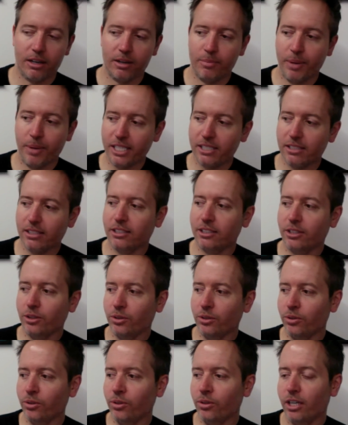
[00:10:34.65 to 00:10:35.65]
basically
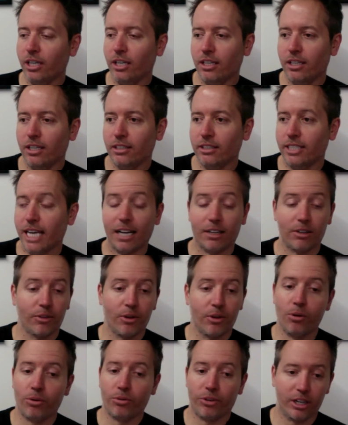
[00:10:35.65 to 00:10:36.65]
to tackle the
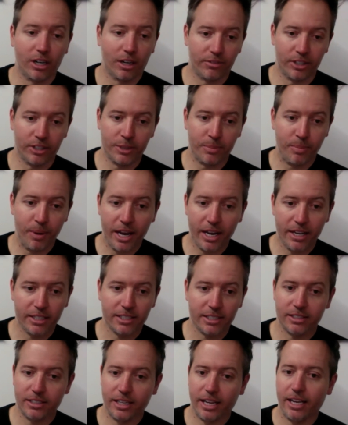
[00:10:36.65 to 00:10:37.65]
whole recovery
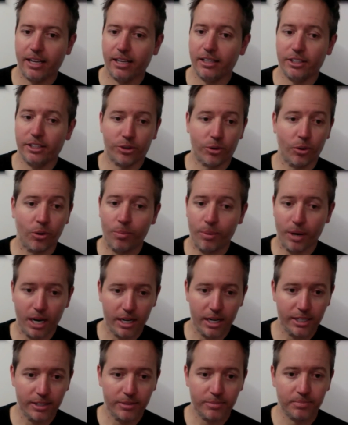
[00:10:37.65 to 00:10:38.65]
space and your whole
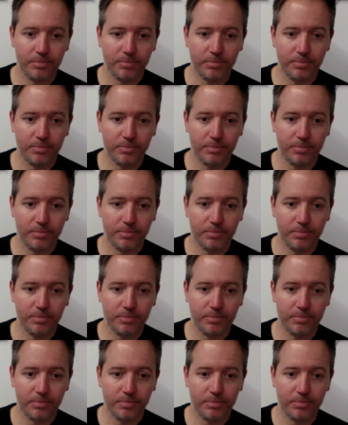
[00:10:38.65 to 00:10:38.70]
body.